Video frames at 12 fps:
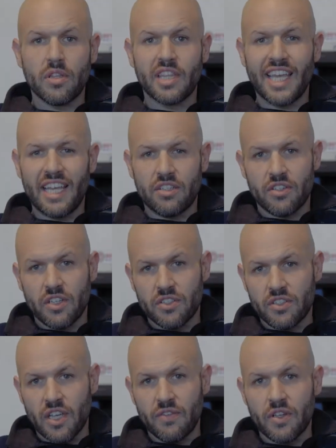the
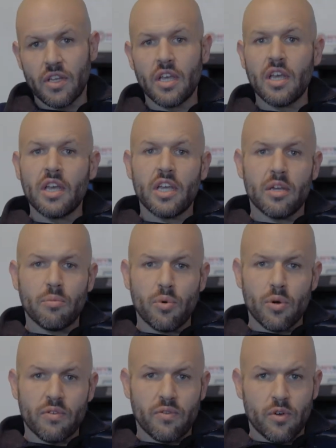HS7,
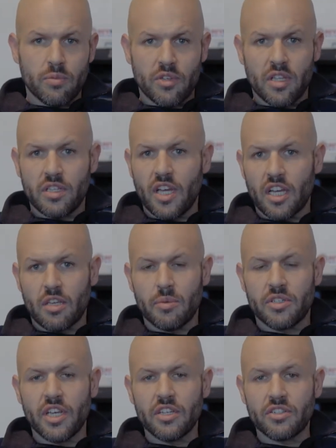import forms, all the
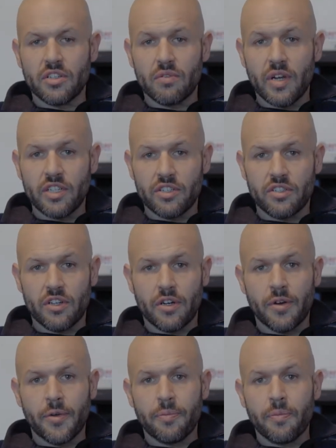documentation to register,
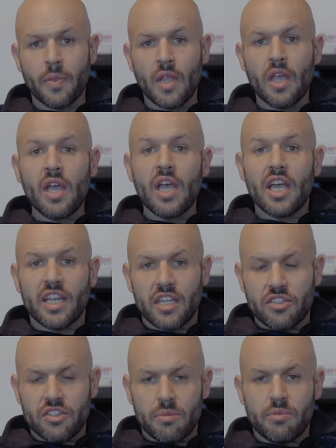and
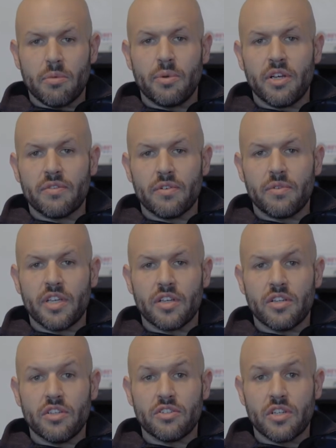gets shipped up here for
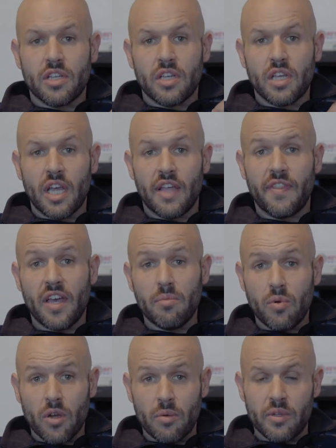reconditioning. At that
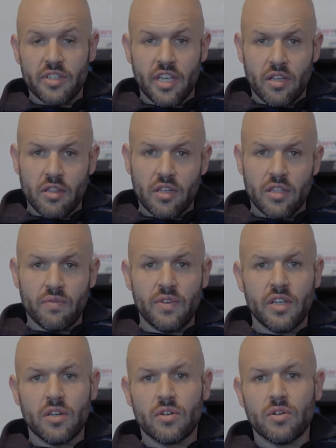point, we take a look at the
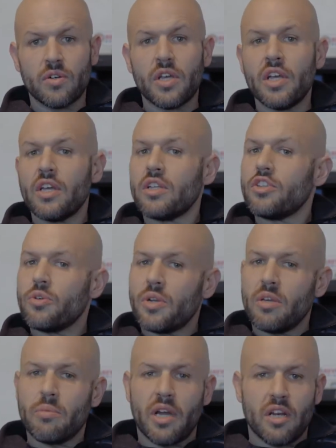vehicle, do
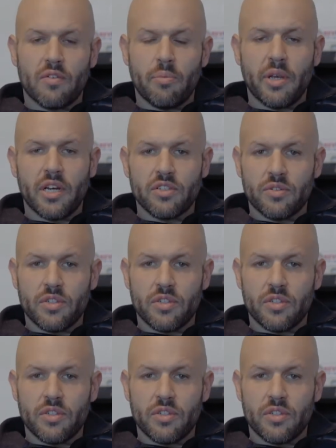any minor repairs or